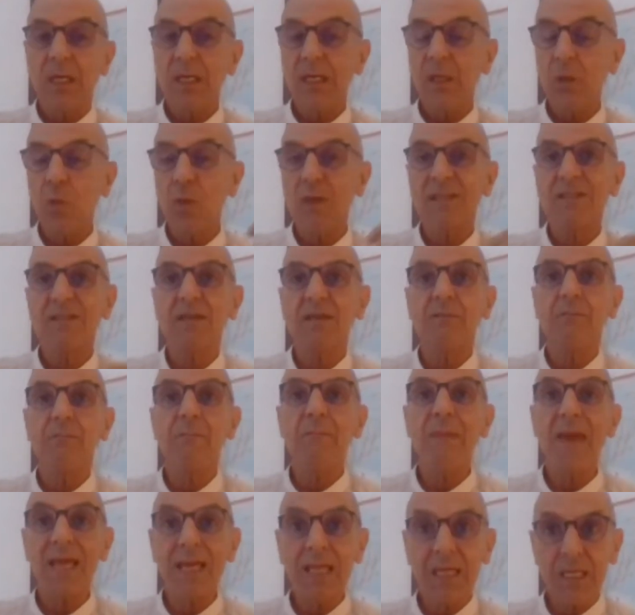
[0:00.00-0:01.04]
It was a
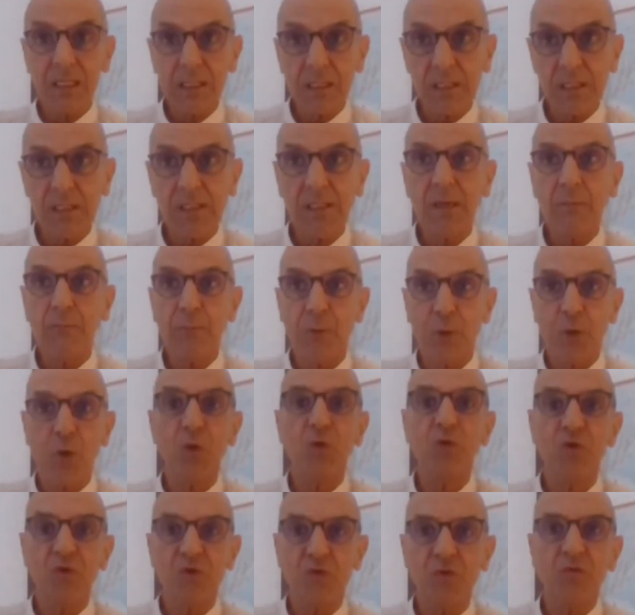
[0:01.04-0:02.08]
medical
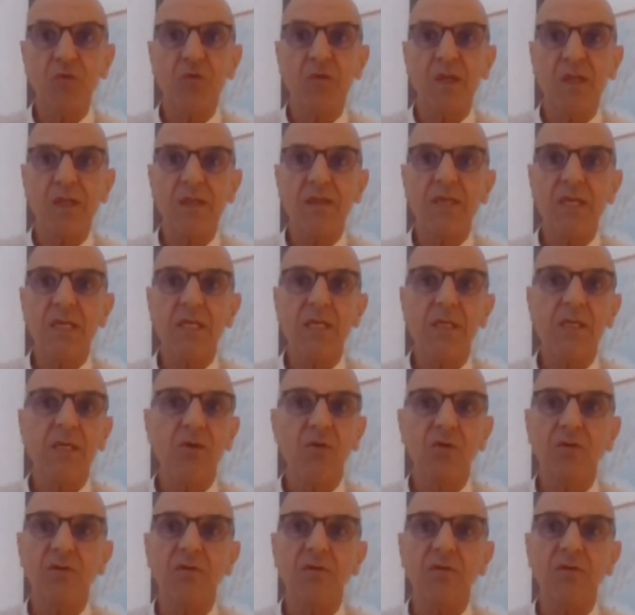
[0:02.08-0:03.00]
approach to the thing,